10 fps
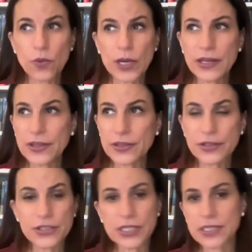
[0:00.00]
One other
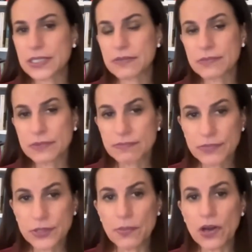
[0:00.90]
just
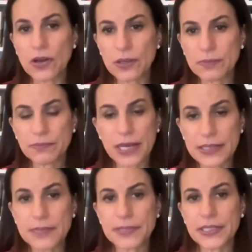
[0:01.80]
small
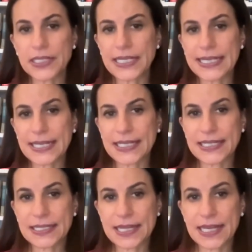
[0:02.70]
possibility
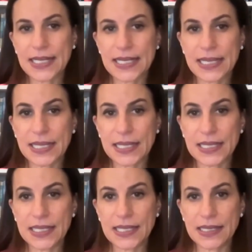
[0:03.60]
is that
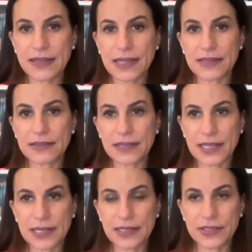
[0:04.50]

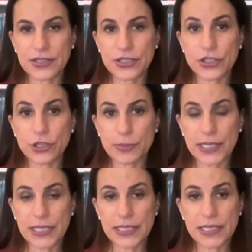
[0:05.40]
it is
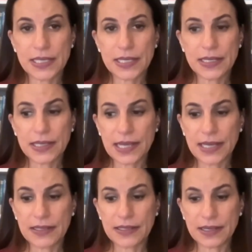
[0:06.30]
determined
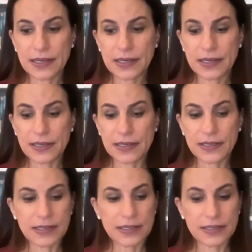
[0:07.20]
that
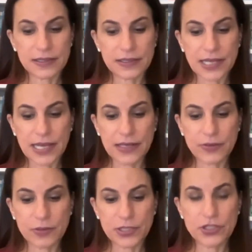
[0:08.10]
it
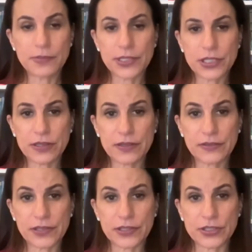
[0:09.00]
would be too much
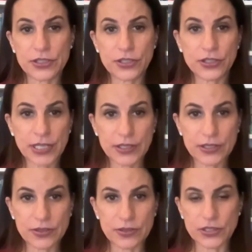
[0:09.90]
of a
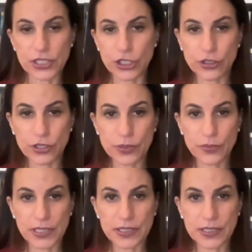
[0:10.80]
circus or a security
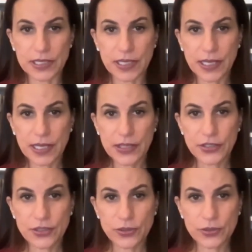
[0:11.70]
risk
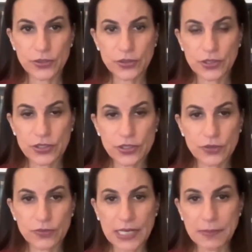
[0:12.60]
to do this
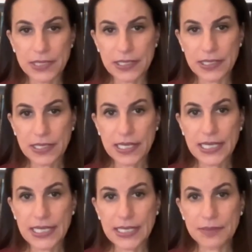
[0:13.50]
arraignment
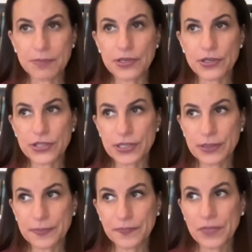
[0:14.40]
in
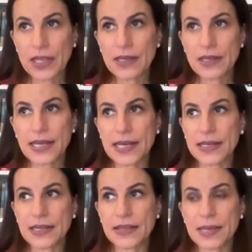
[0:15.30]
person,
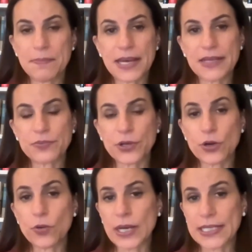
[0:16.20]
and they might
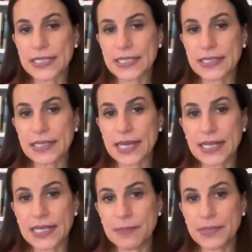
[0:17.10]
request
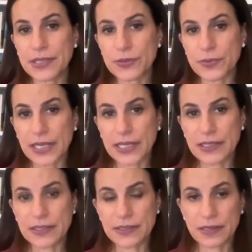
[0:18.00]
that he be
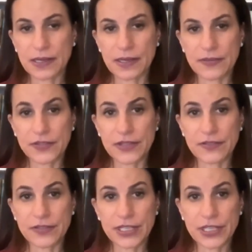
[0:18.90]
arraigned via
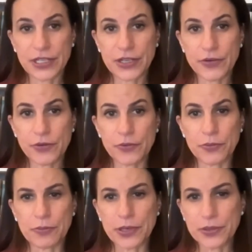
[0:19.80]
video or
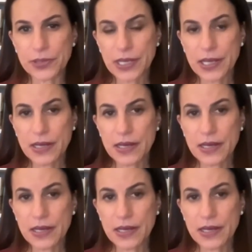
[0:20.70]
remote.